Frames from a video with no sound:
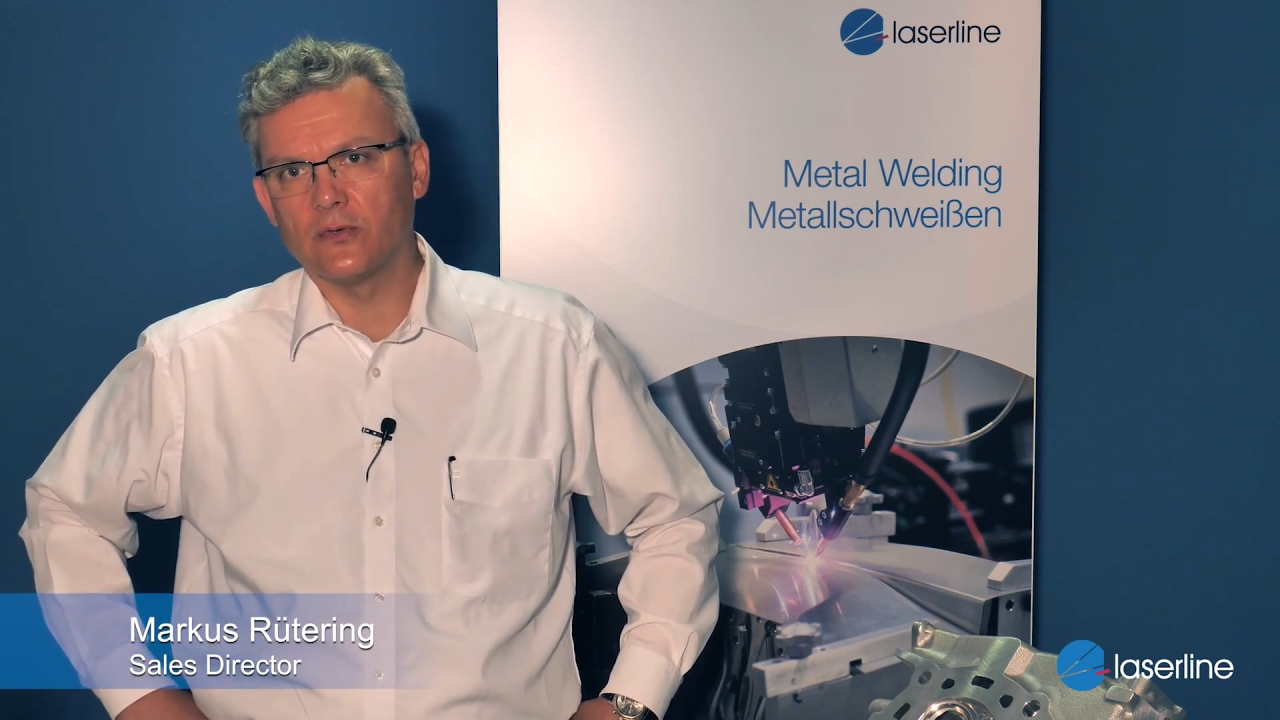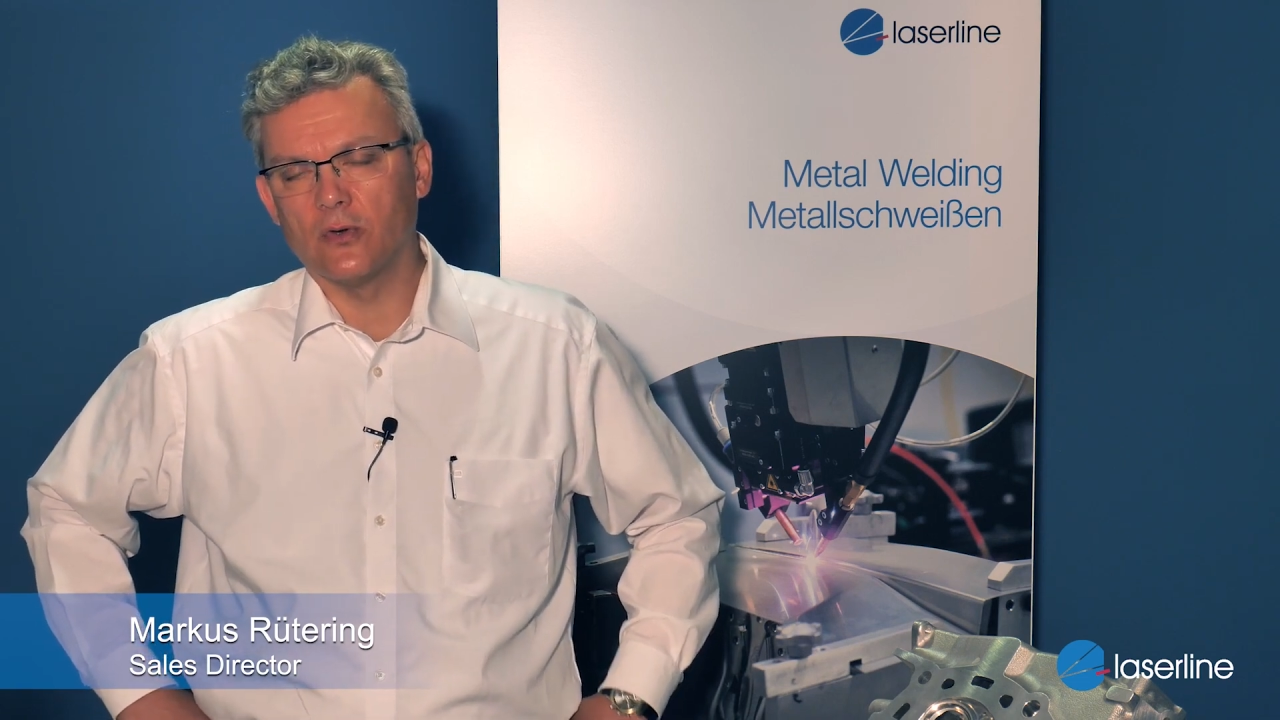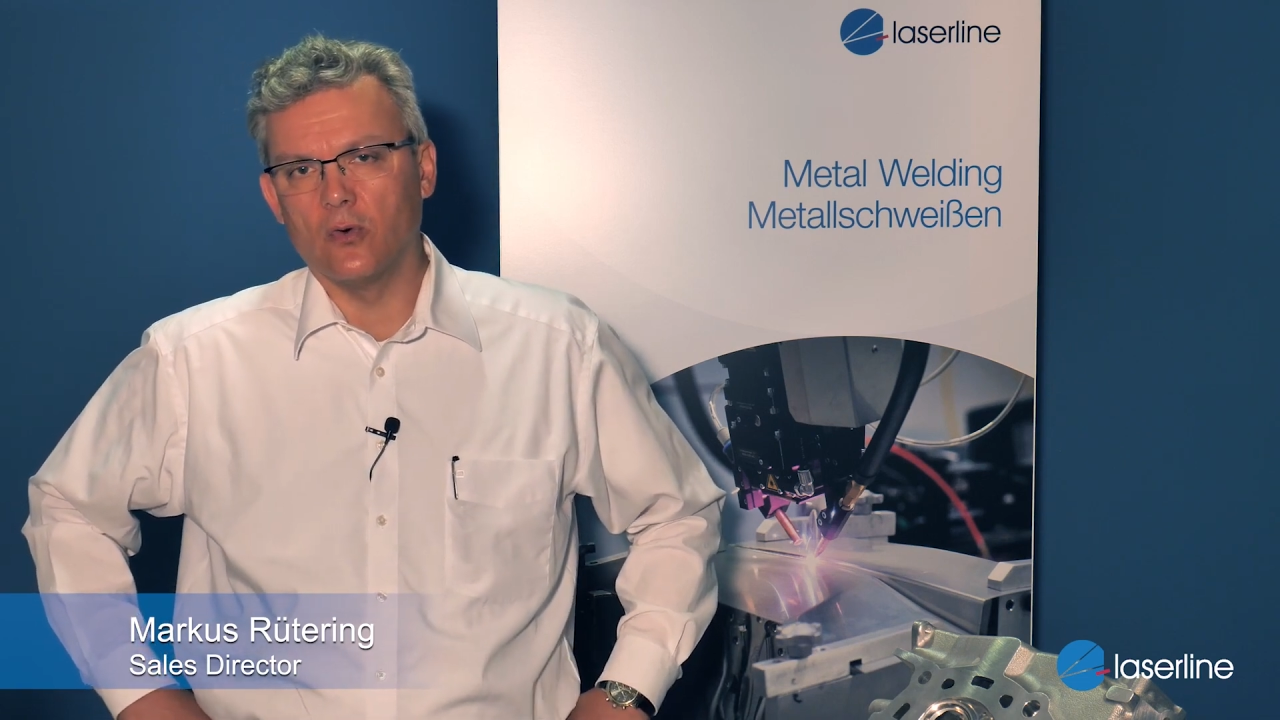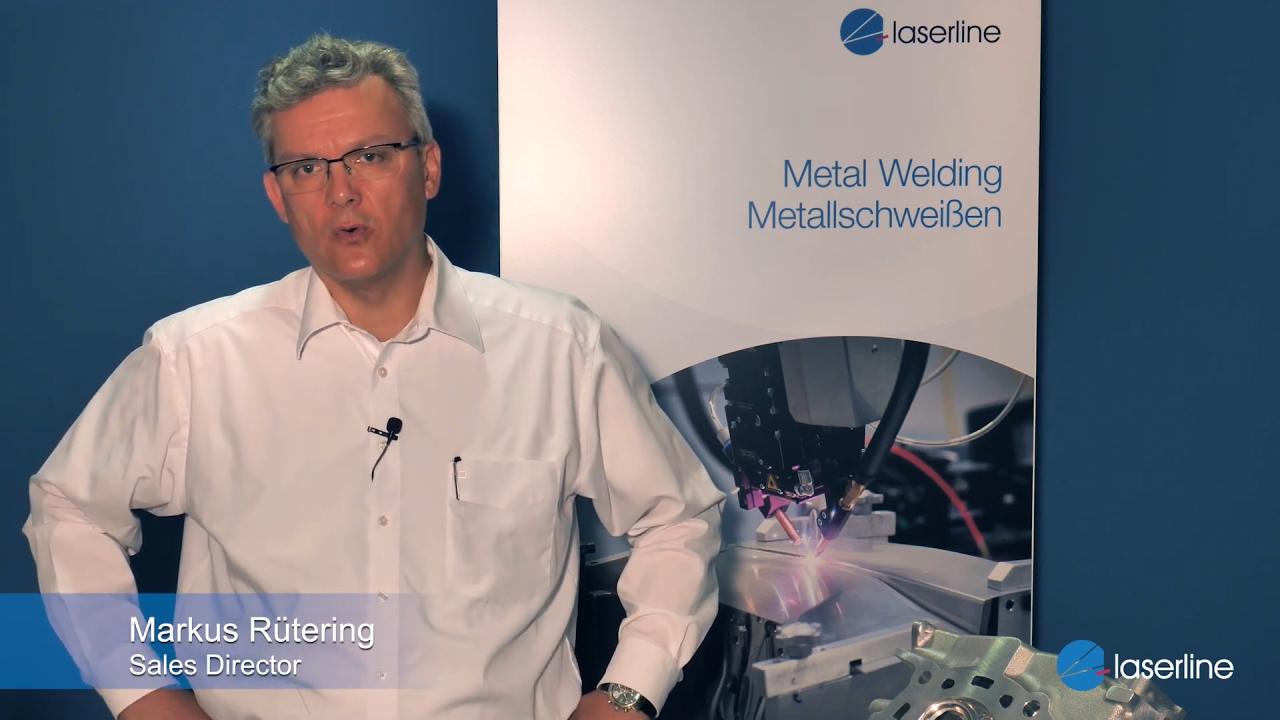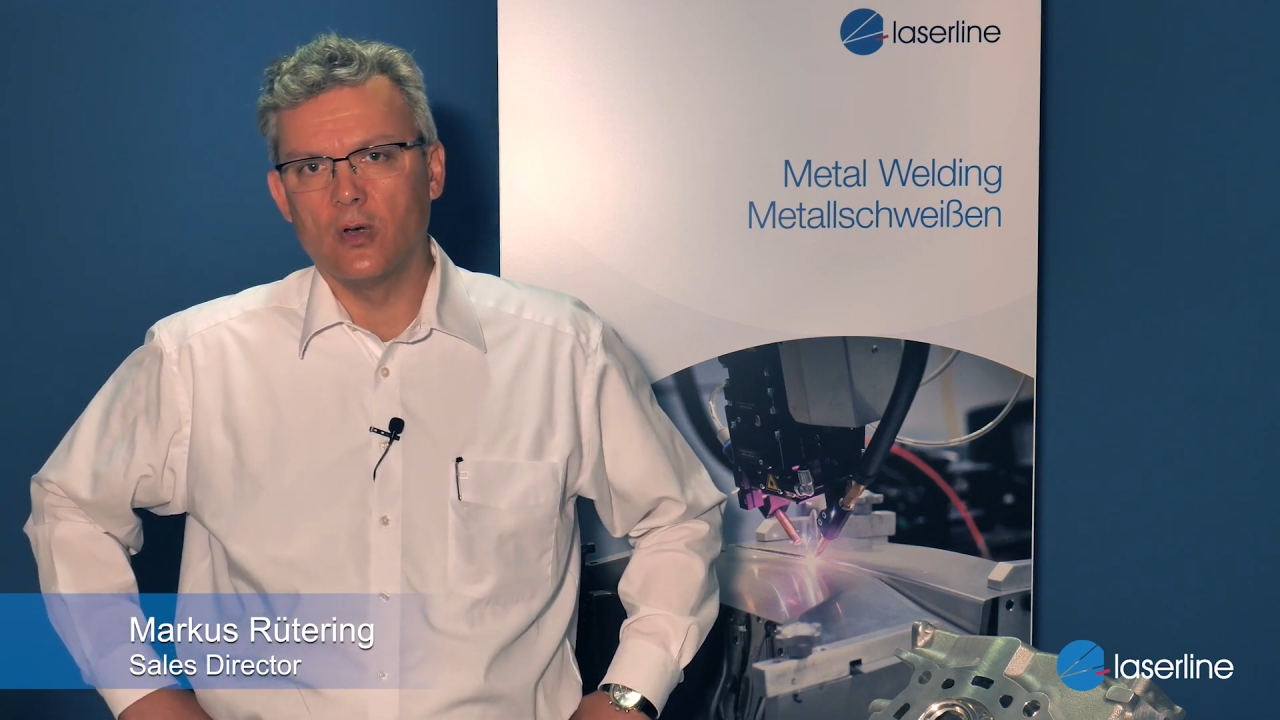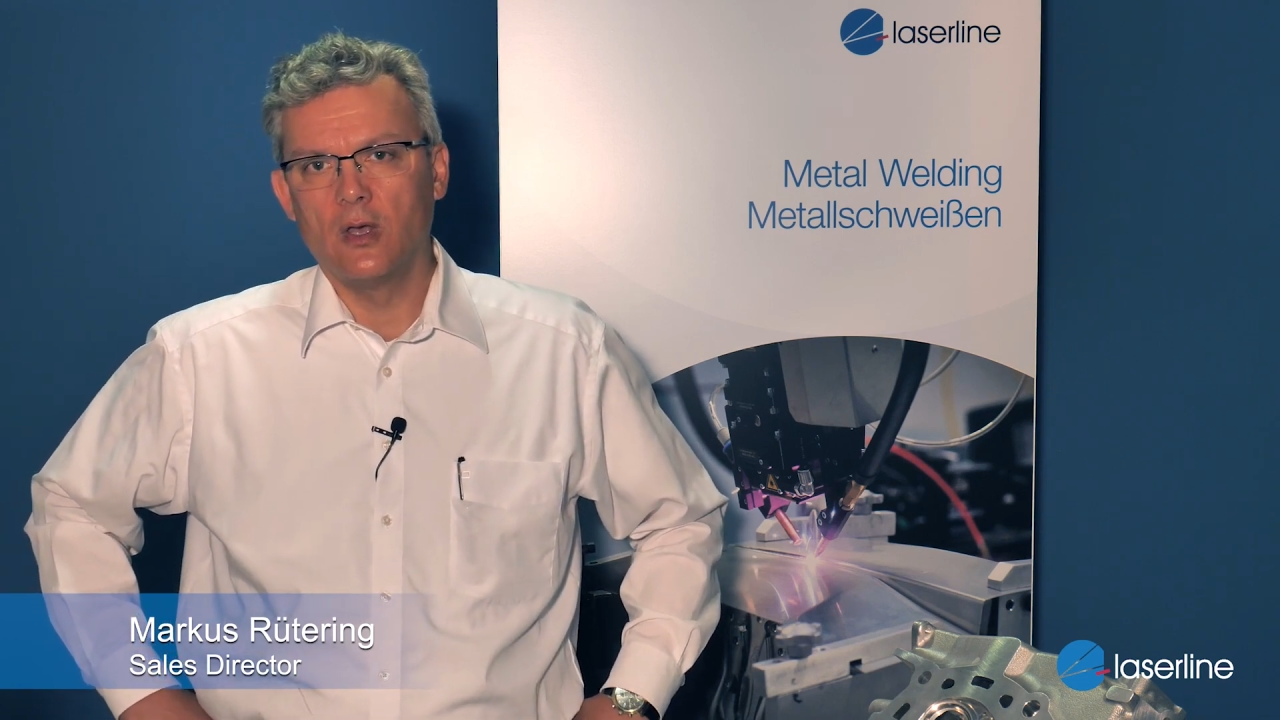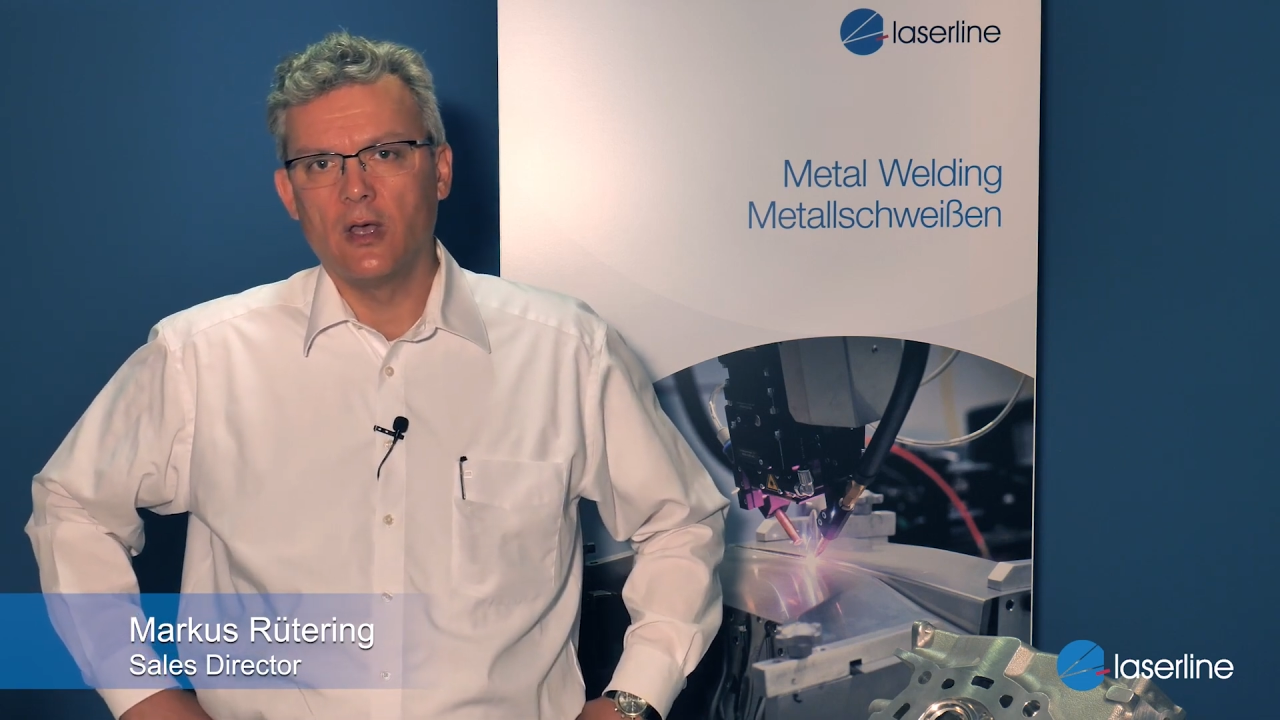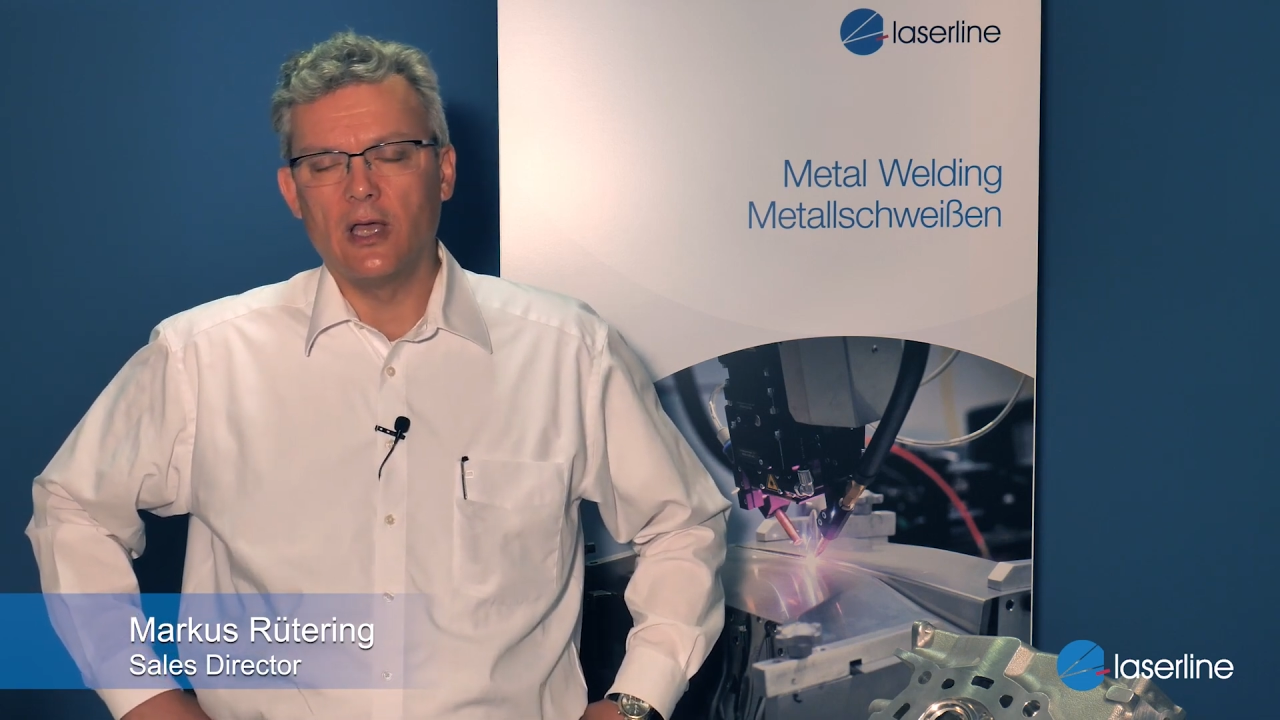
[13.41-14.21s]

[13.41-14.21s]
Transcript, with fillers: So